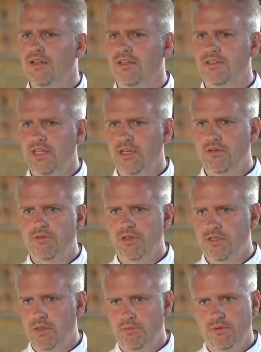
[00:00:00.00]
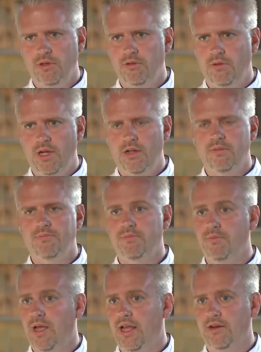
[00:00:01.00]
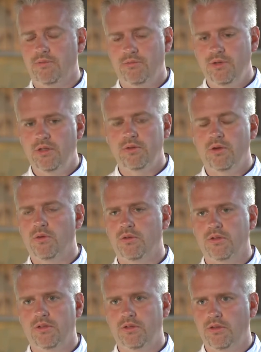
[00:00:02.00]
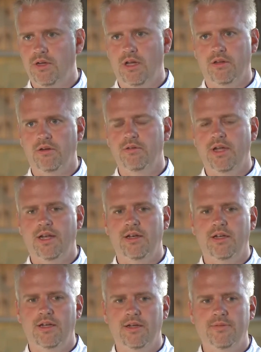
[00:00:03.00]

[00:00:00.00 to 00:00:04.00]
The skin crisped up really well. Had a really golden color, and